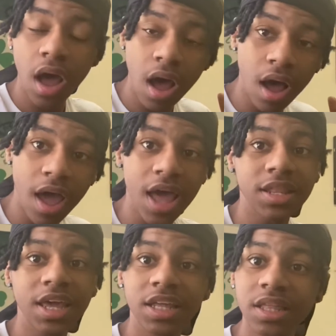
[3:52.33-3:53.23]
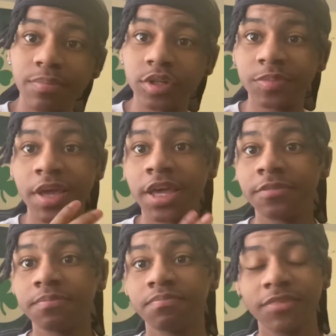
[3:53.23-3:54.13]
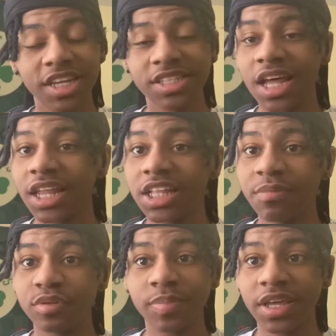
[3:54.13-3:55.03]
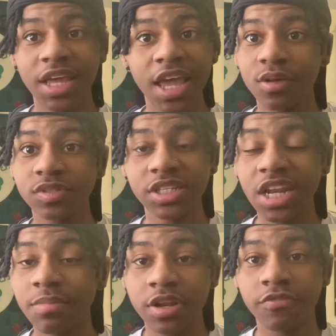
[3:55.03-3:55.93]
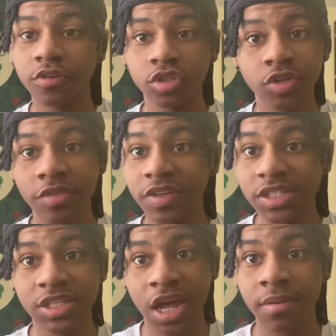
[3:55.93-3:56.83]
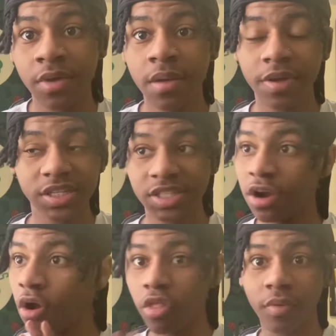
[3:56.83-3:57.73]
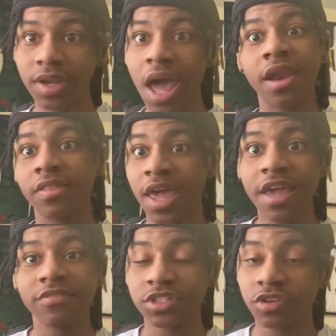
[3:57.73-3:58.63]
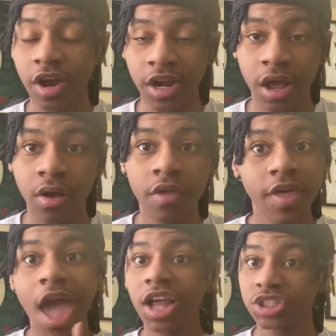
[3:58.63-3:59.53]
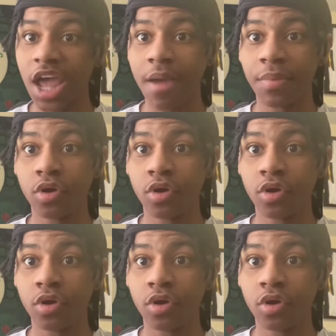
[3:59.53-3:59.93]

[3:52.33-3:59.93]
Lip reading: LA Clippers, man. That's the LA Clippers, but he ain't gonna see them in the first round this time, because they're all the way down in the AC right now. They actually have been